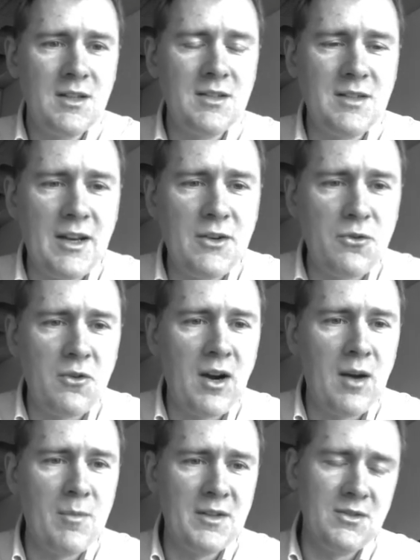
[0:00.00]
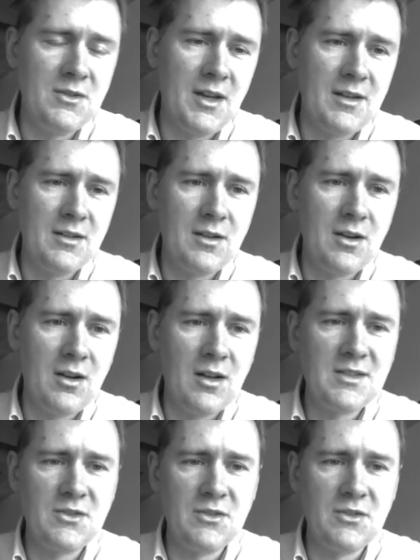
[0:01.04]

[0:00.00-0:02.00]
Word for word: dendrogram that you get in cluster